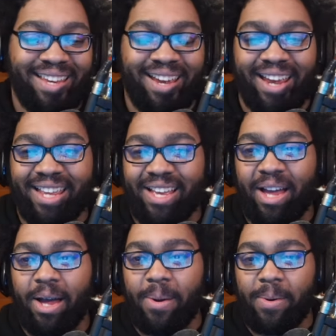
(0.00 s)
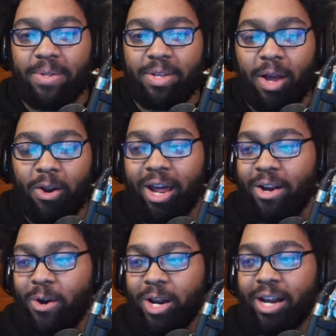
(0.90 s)
right. Hold
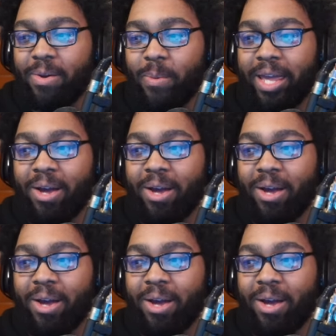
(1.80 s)
on. Wait,